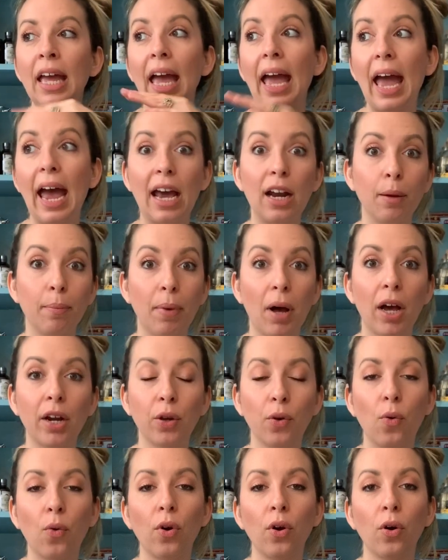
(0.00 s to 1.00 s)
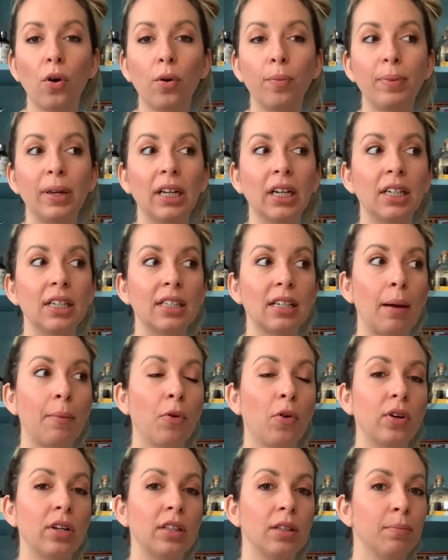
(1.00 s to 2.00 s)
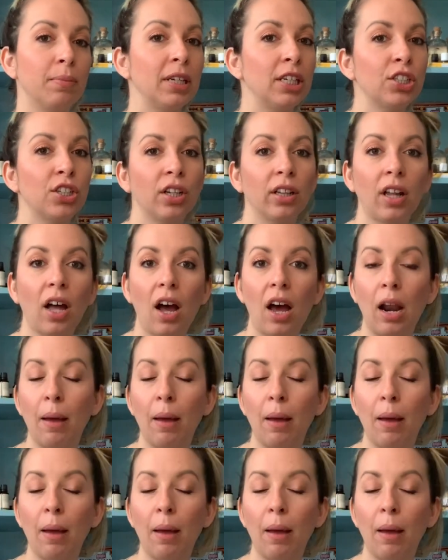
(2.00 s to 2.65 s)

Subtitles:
and a body oil because I'm going to the beach a lot,